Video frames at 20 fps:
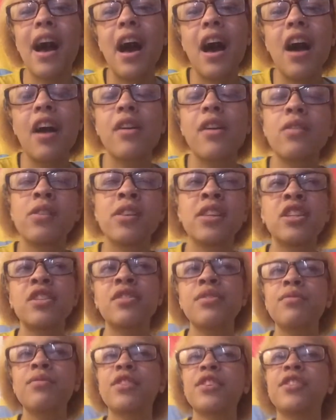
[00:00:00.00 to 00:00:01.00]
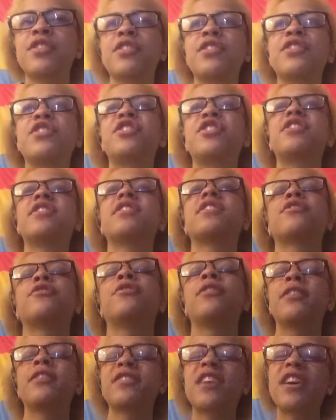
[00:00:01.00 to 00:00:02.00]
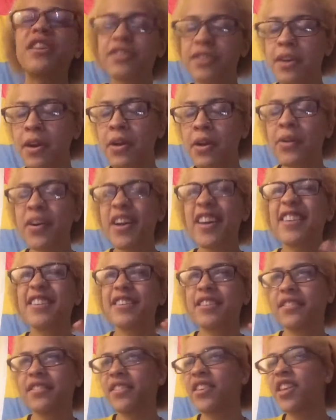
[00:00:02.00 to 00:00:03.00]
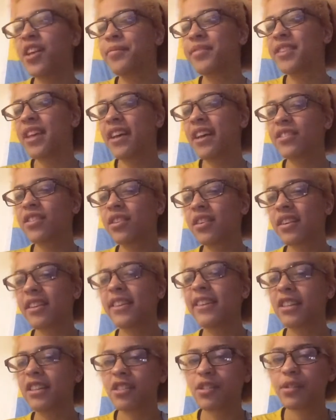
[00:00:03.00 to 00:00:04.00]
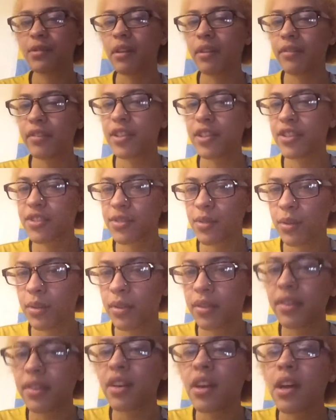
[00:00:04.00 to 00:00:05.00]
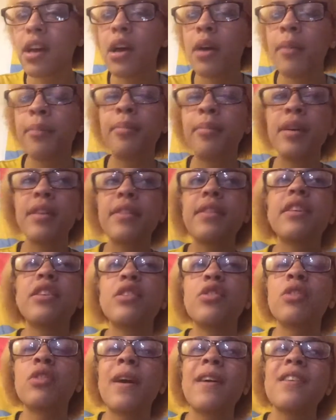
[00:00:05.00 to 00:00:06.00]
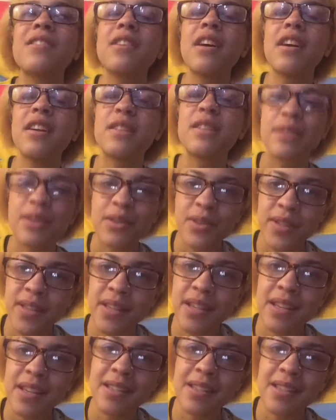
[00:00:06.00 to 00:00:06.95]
According to researchers, as far as I know, it develops as early as 12 years old. But they do not diagnose it